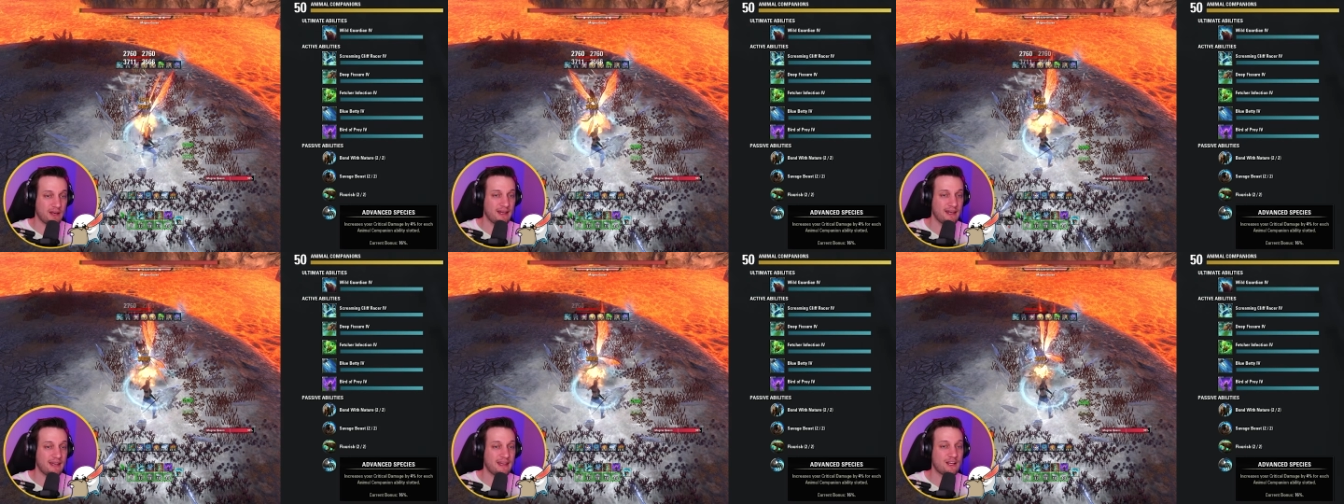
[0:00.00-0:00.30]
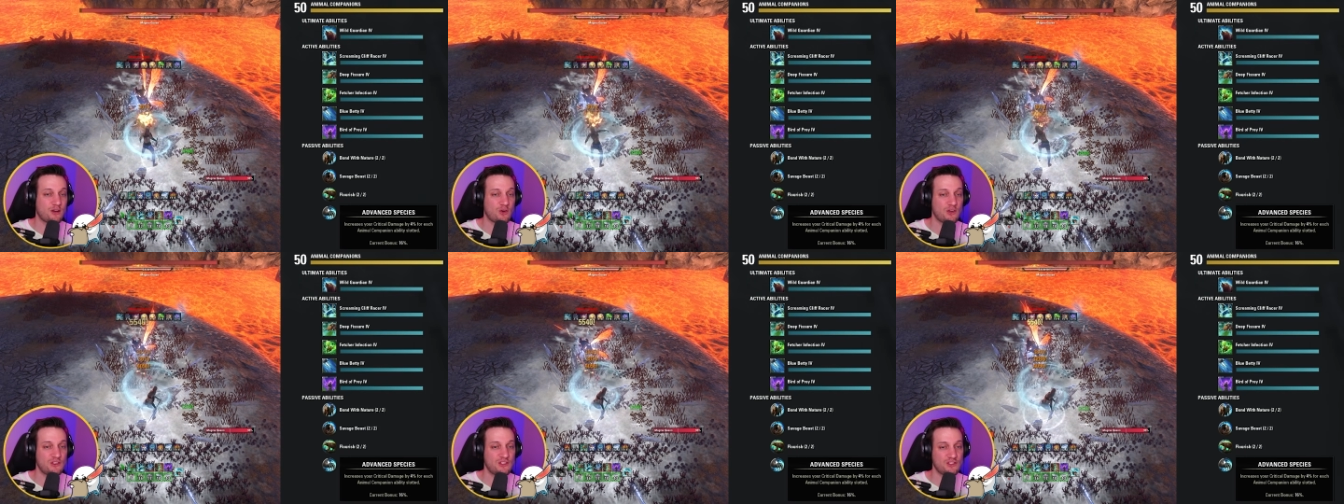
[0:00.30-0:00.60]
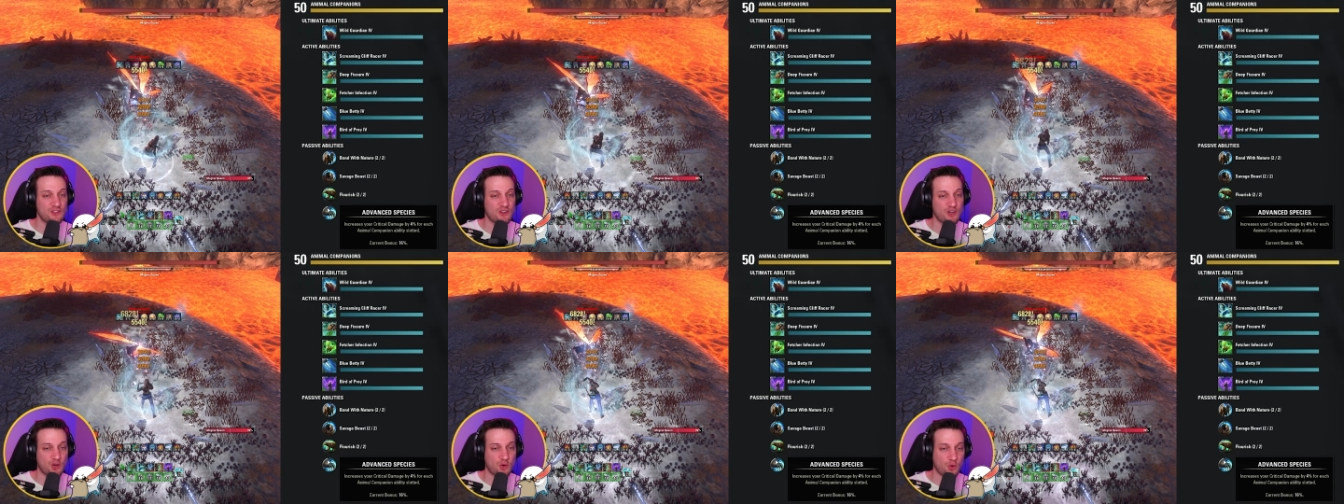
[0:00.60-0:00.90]
It
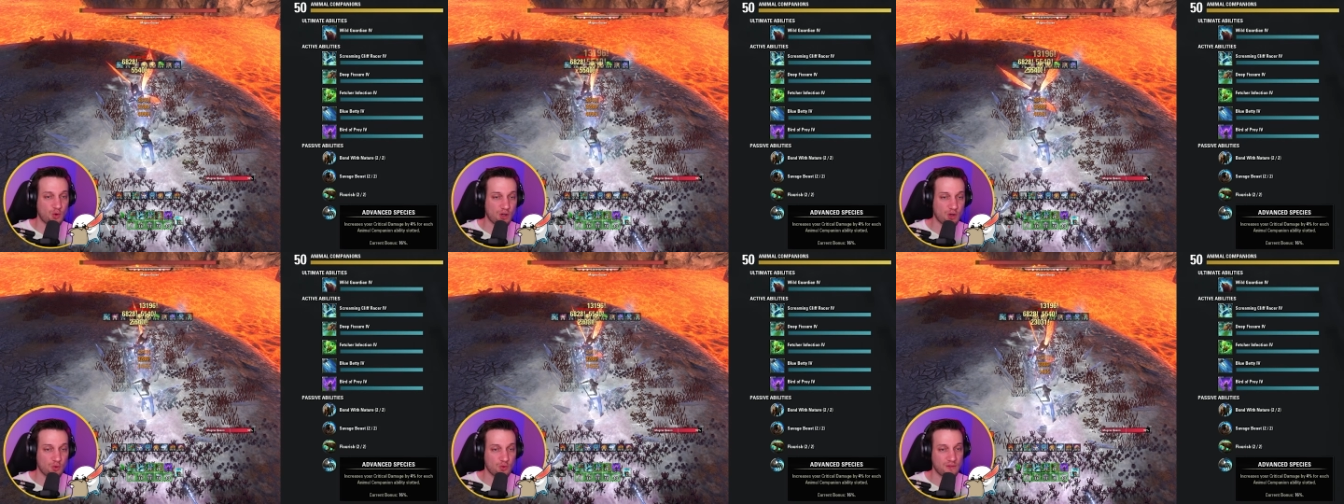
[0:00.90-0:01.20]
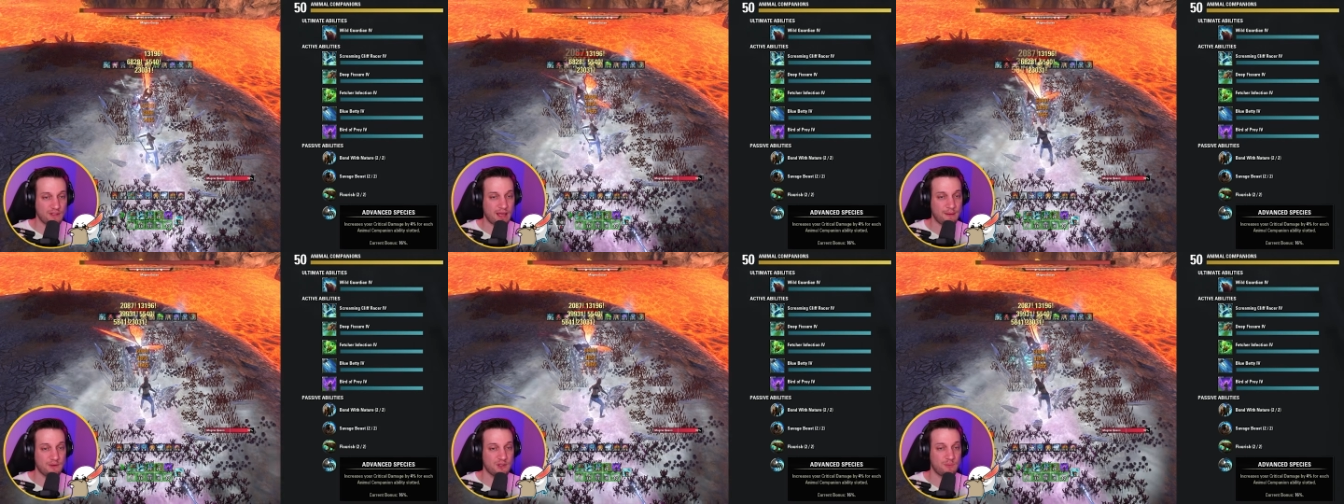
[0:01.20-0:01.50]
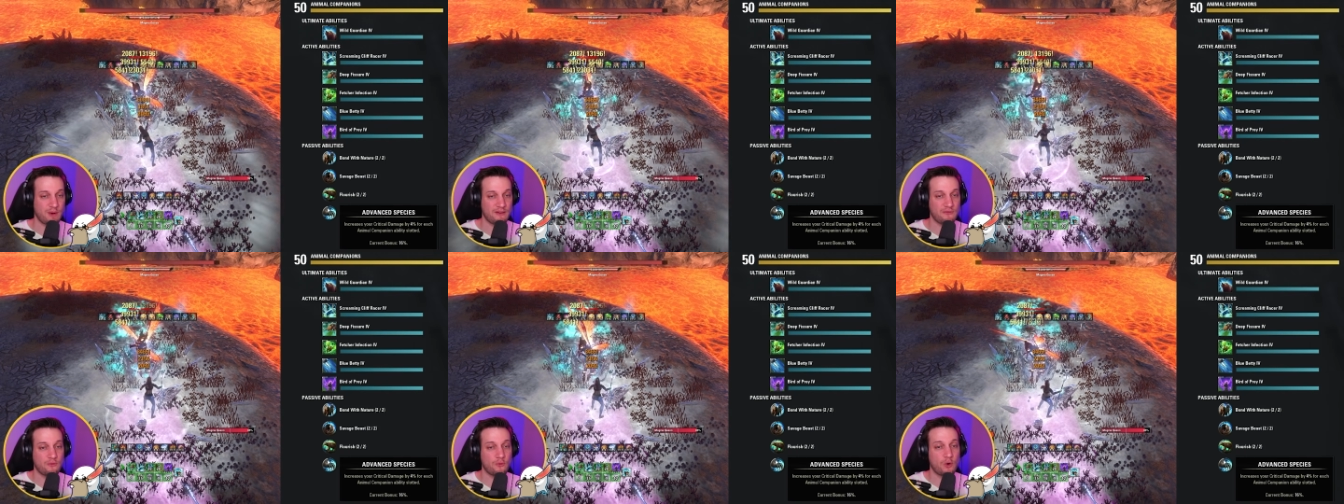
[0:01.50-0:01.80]
increases our critical damage
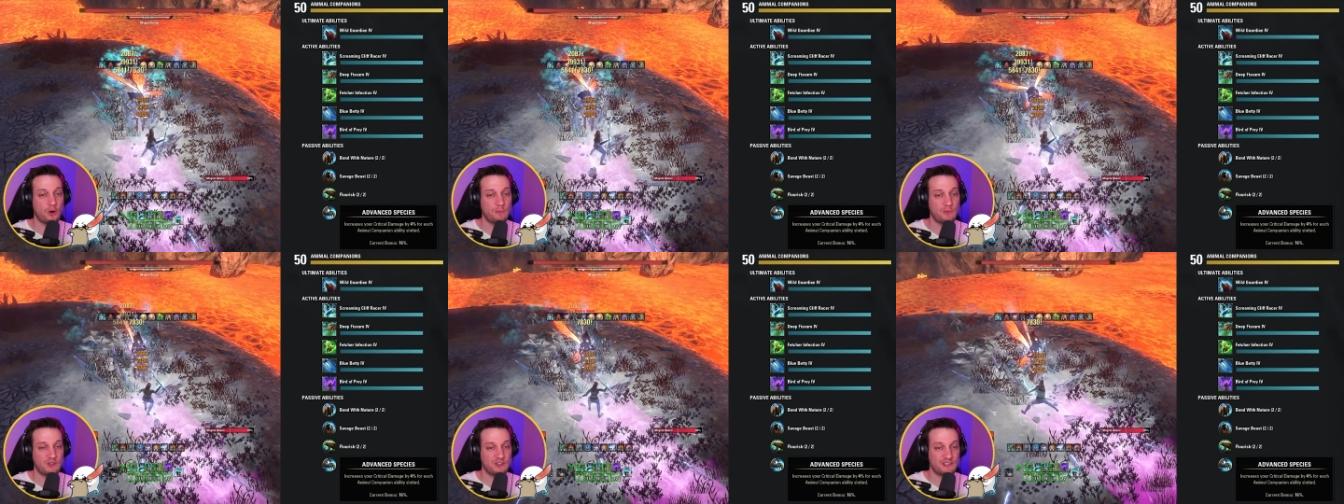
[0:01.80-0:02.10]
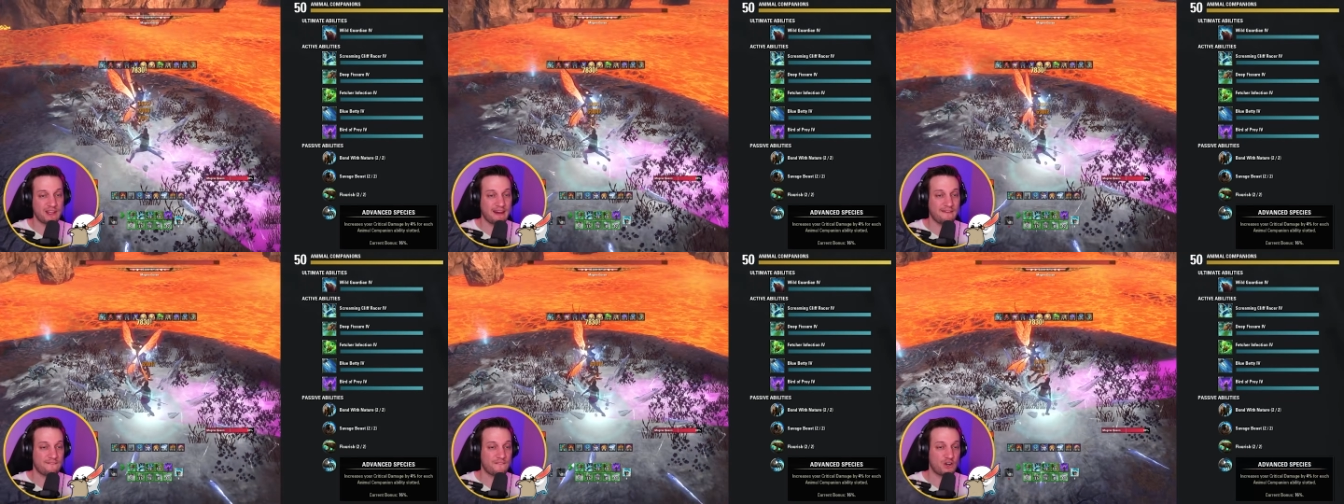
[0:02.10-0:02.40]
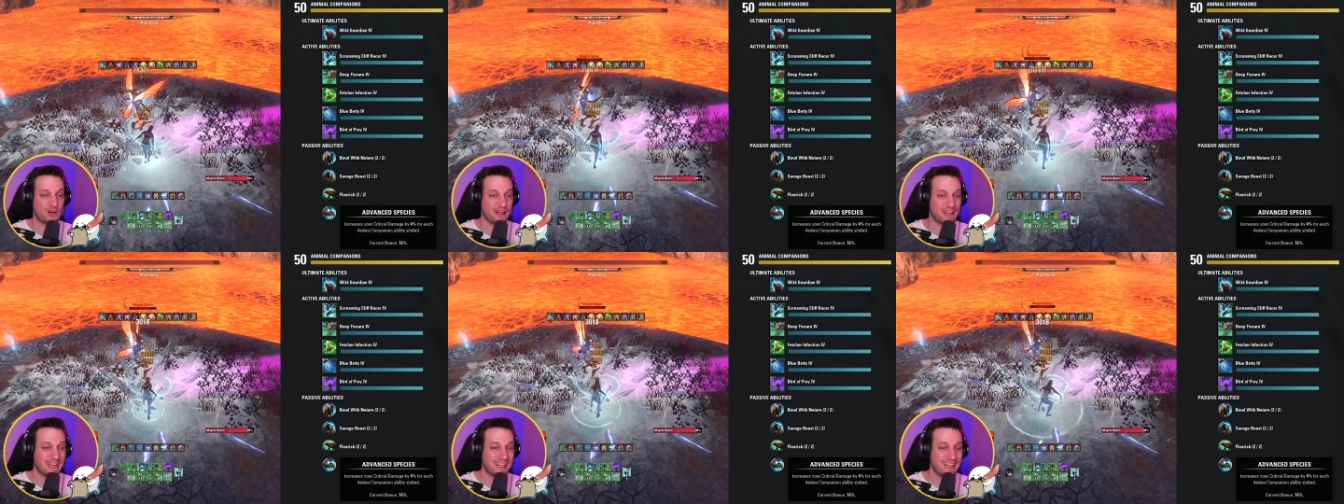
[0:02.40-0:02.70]
by 4%
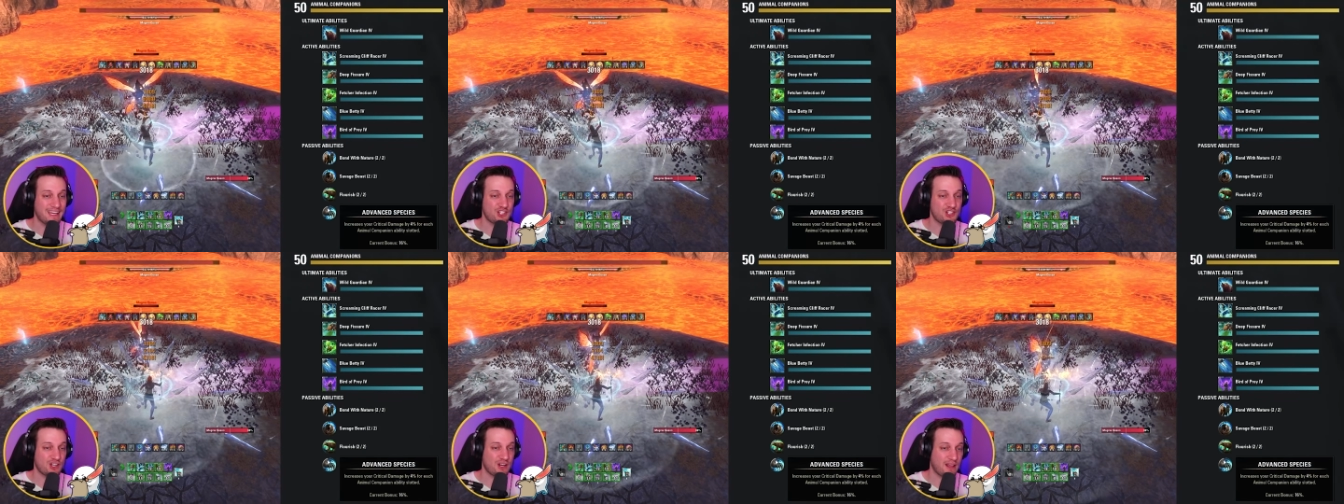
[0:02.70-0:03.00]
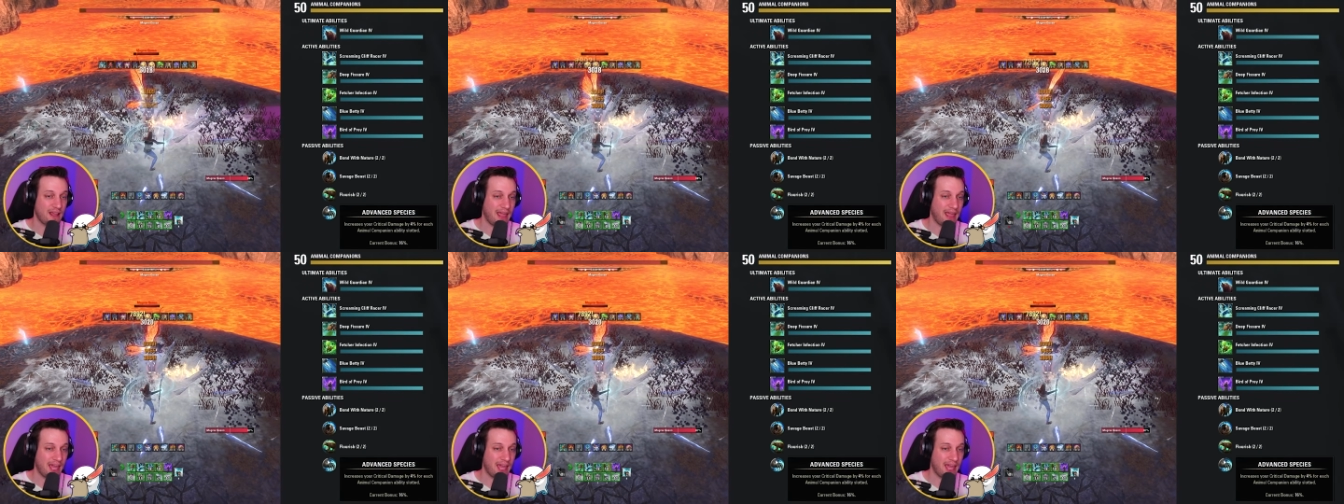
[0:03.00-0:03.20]
for each